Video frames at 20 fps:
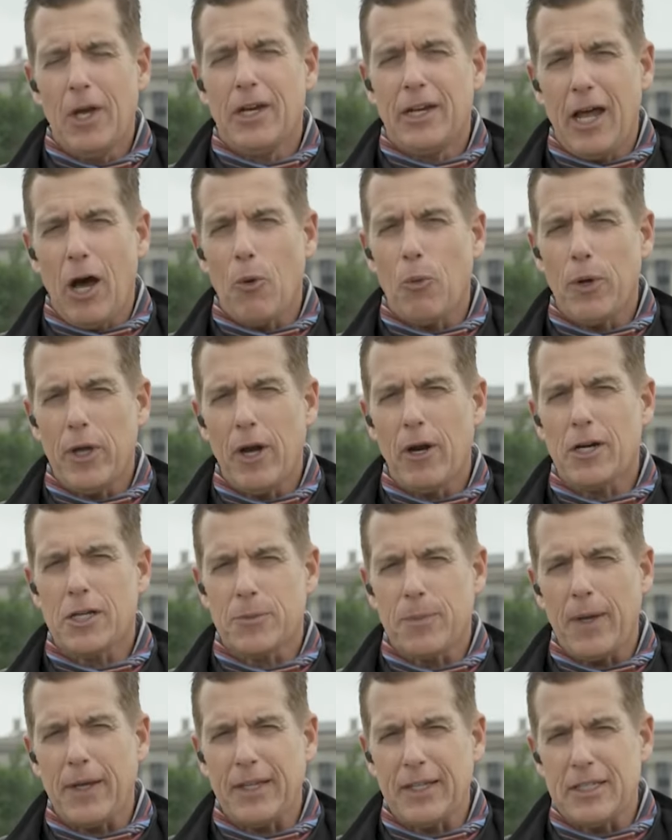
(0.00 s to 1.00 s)
Now, we are
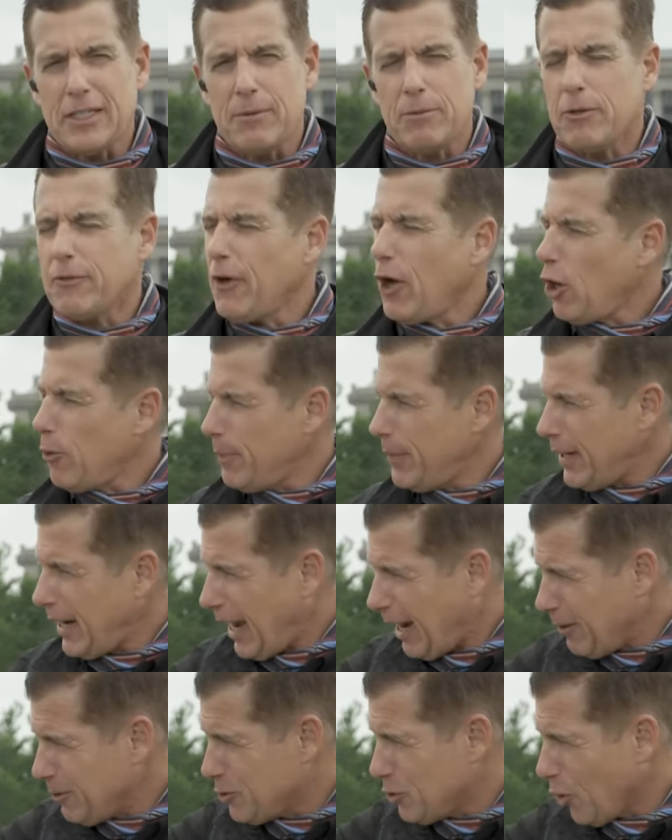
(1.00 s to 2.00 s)
expecting some development
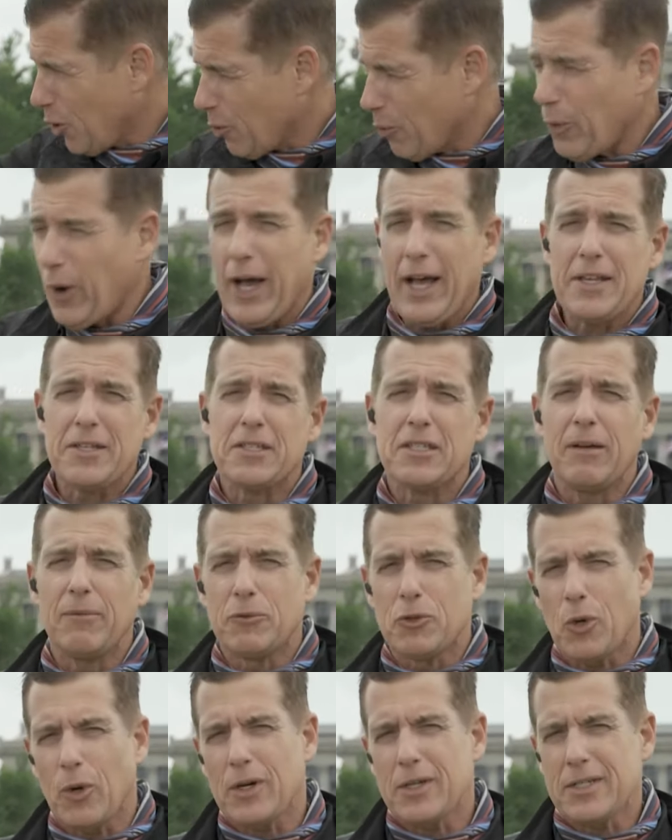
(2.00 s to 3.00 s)
out to our west, some
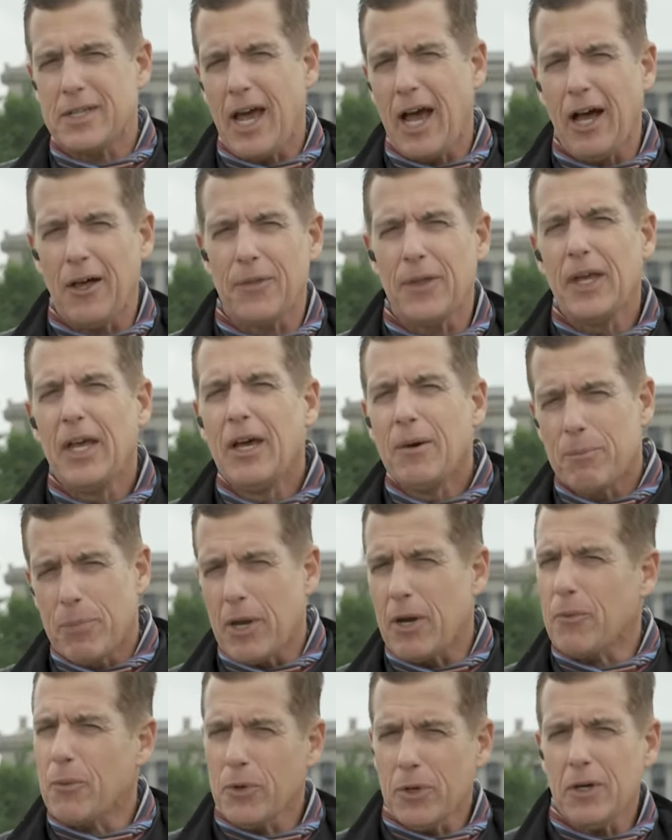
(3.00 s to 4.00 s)
to our south,
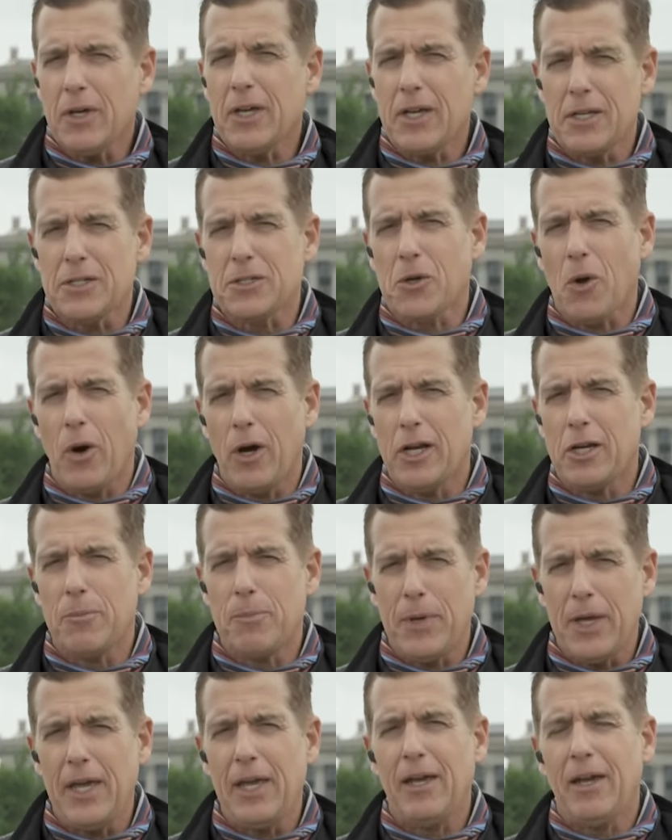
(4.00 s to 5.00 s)
but it really is going to
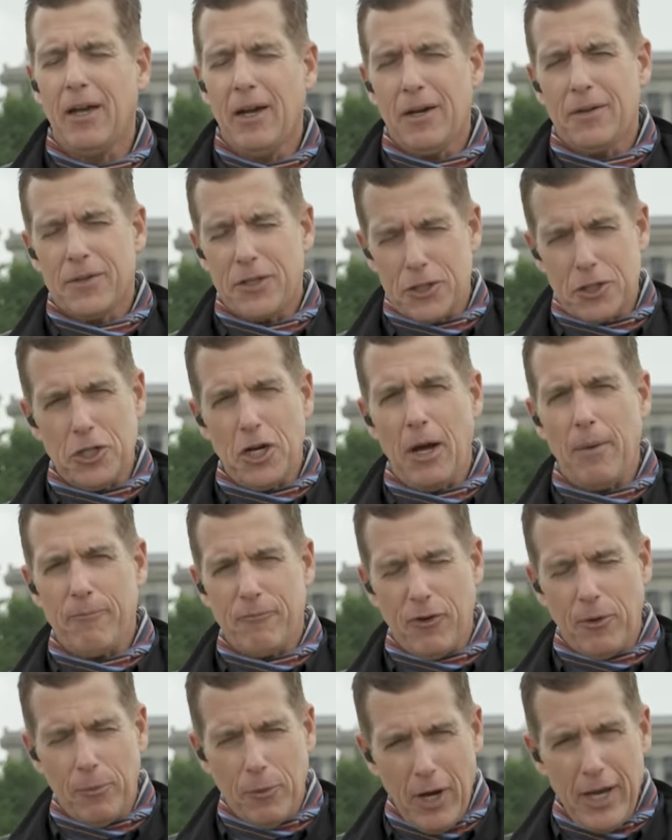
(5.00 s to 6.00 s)
be the jump
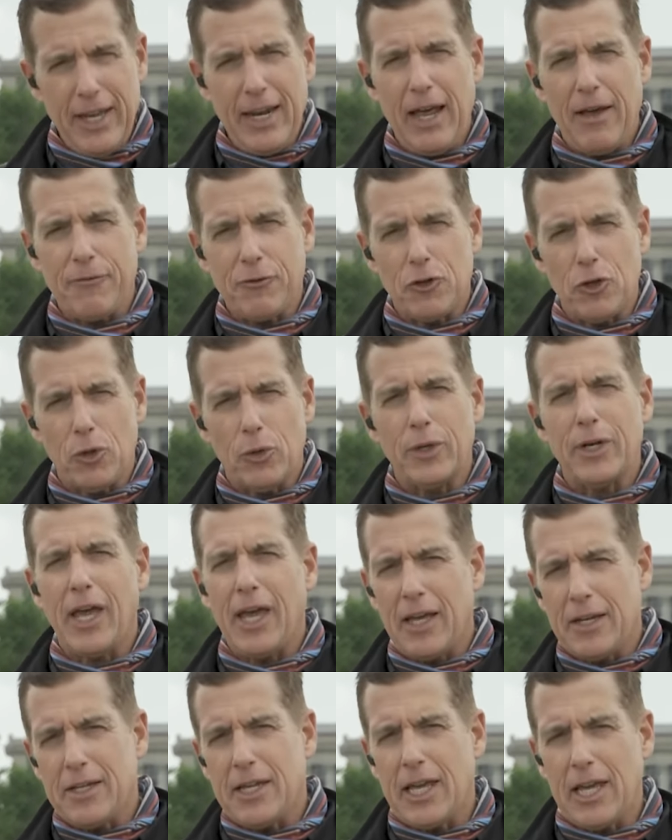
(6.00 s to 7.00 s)
from late afternoon
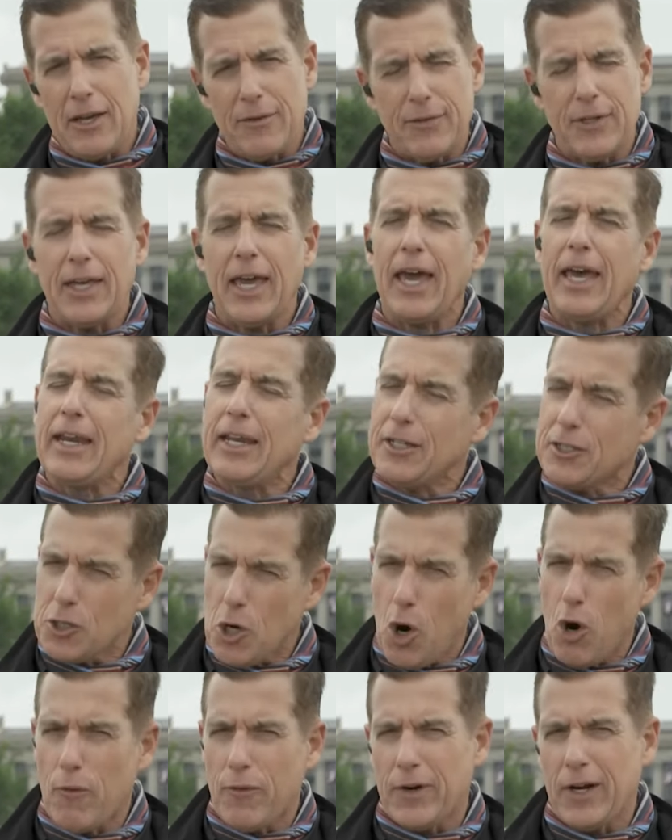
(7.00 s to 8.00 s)
into evening and into
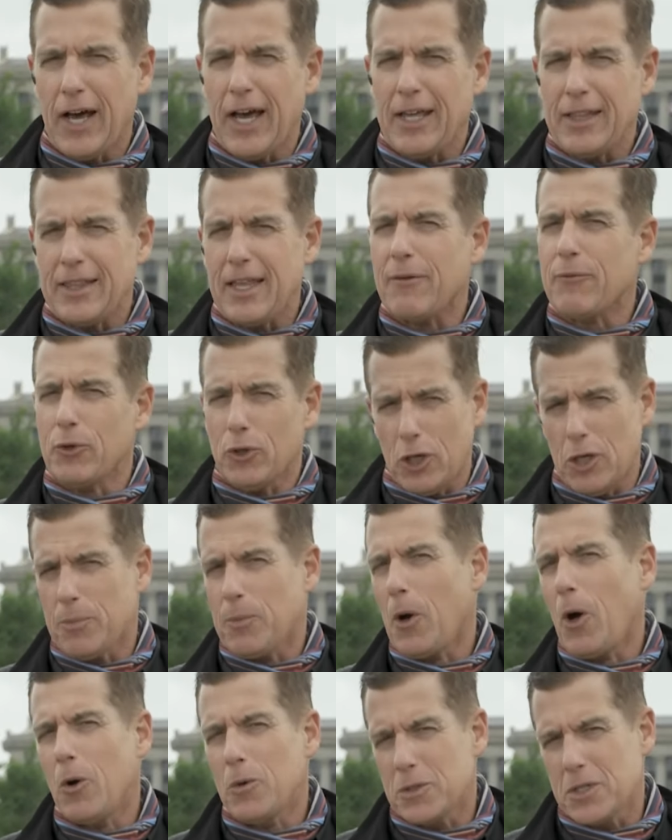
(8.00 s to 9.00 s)
overnight that really
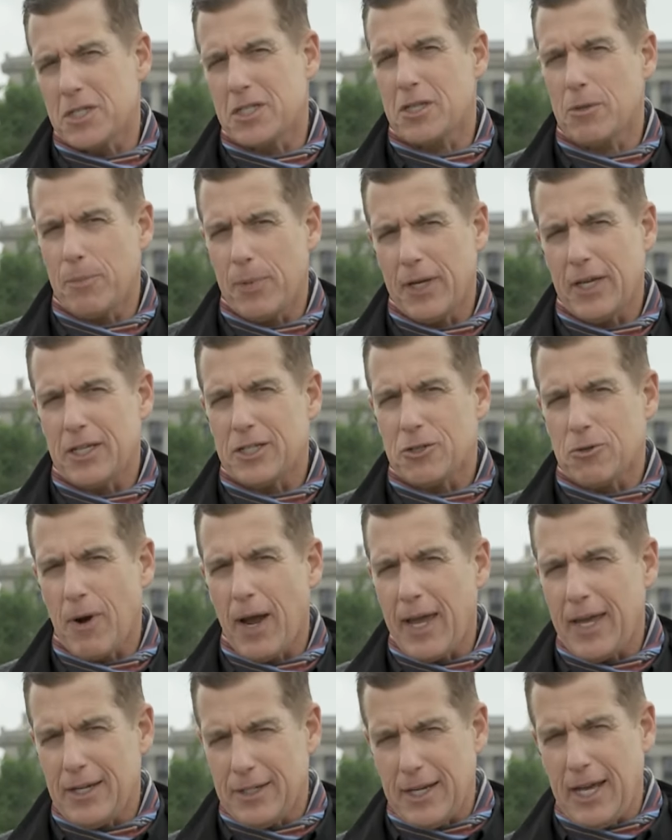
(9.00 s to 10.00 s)
poses the biggest
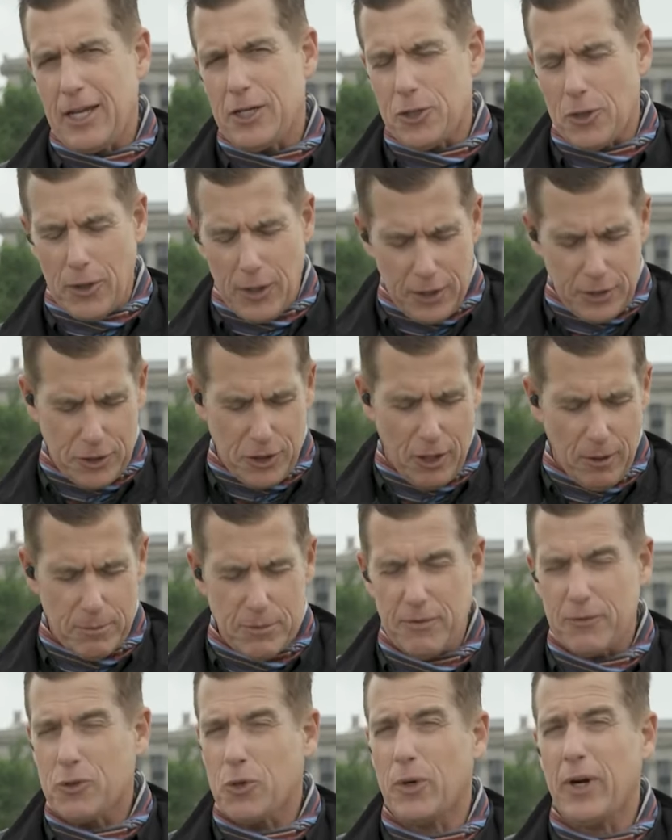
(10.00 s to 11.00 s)
danger in terms
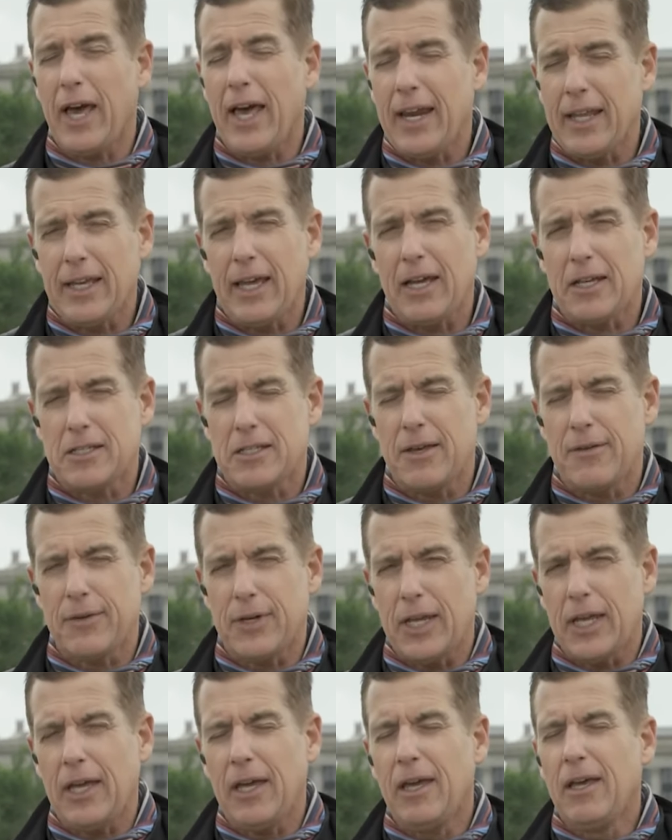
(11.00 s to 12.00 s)
of tornadic
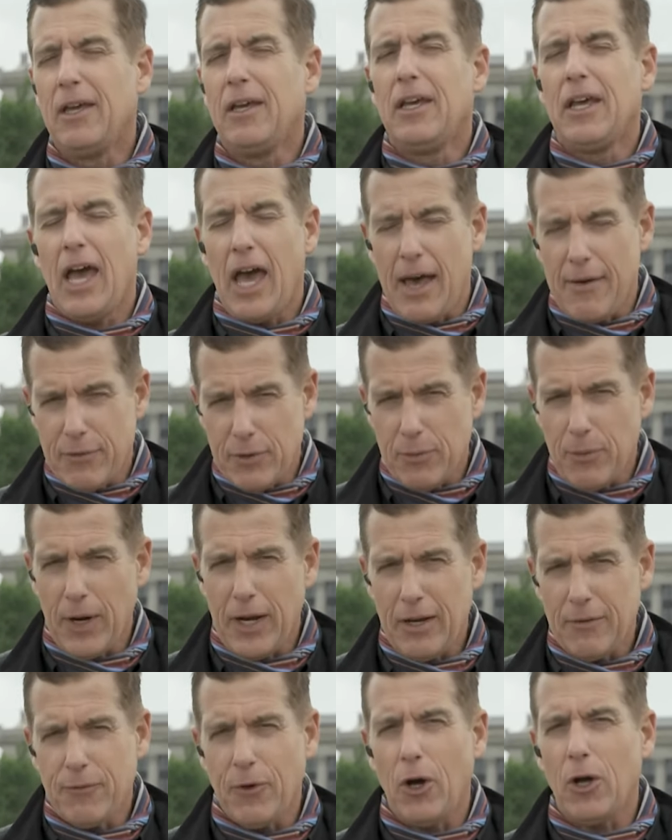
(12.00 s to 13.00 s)
activity, heavy
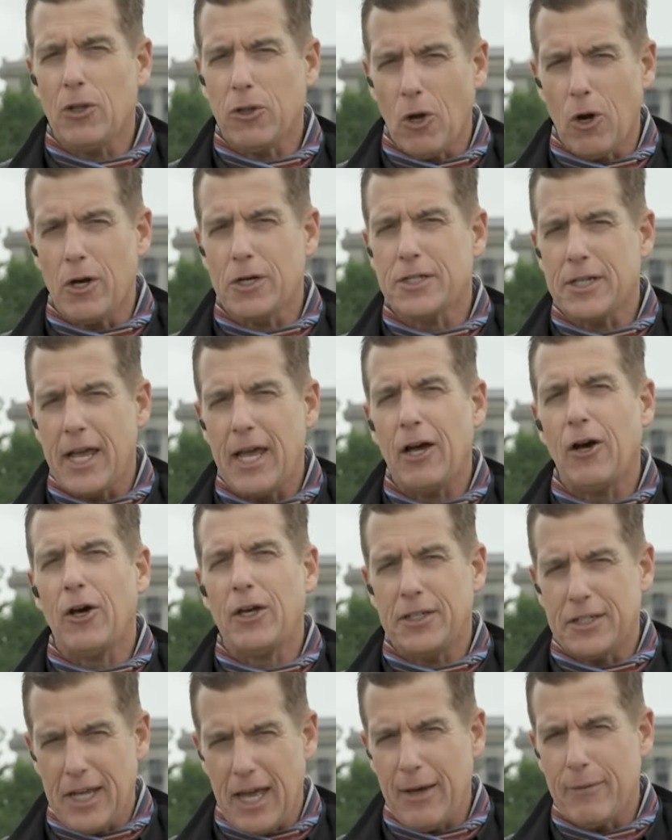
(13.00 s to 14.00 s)
rainfall, large hail,
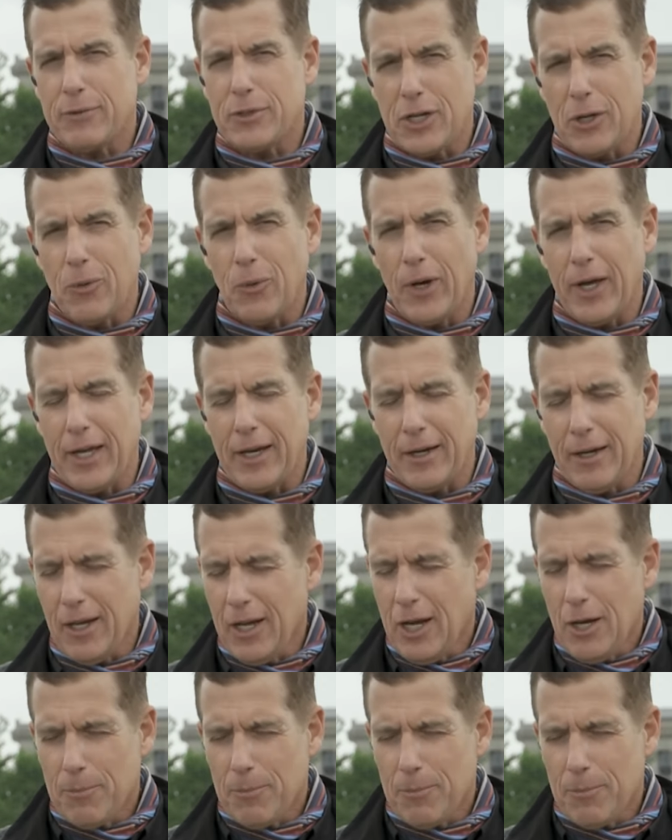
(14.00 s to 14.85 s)
and damaging wind.